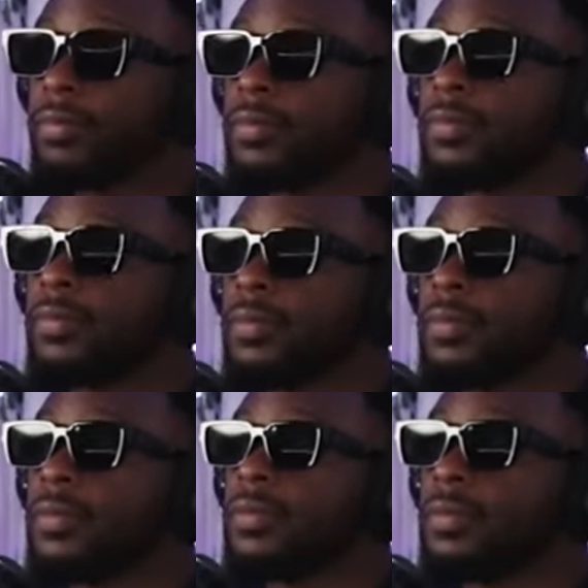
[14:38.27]

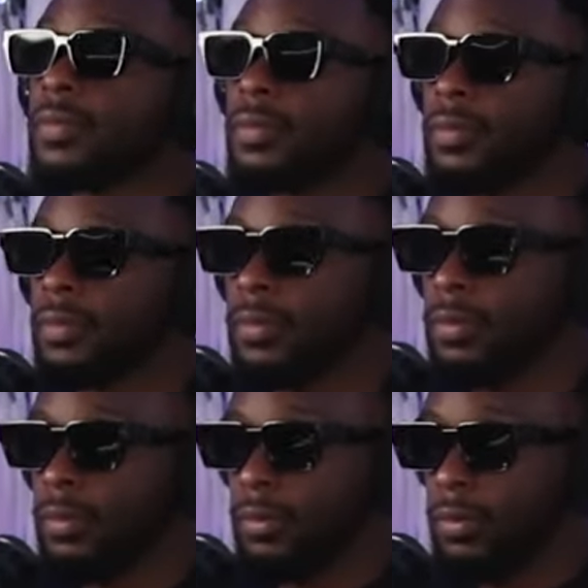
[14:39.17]

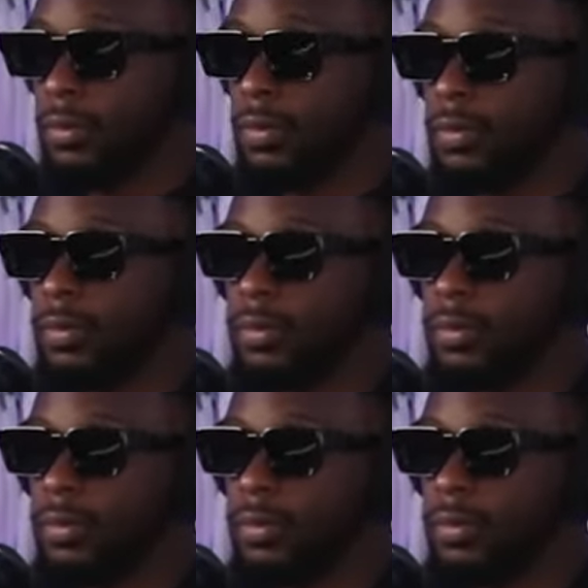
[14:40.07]
[no speech]